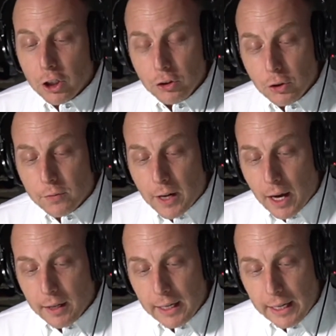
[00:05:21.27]
You've
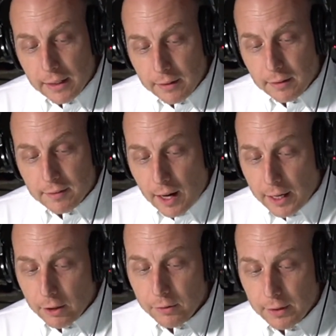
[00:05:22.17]
got
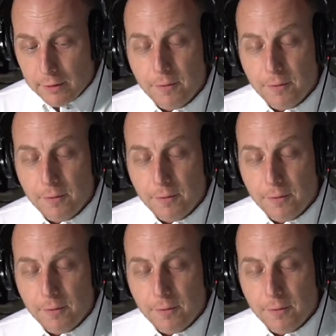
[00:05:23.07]
insiders at